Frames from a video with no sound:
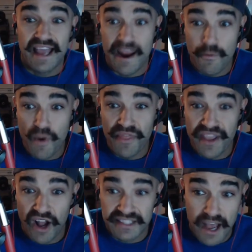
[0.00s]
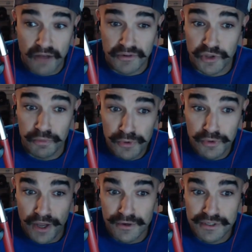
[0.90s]
And when they got down to the
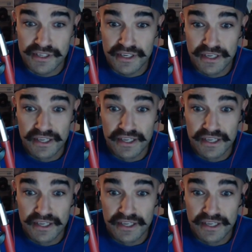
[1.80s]
pool house,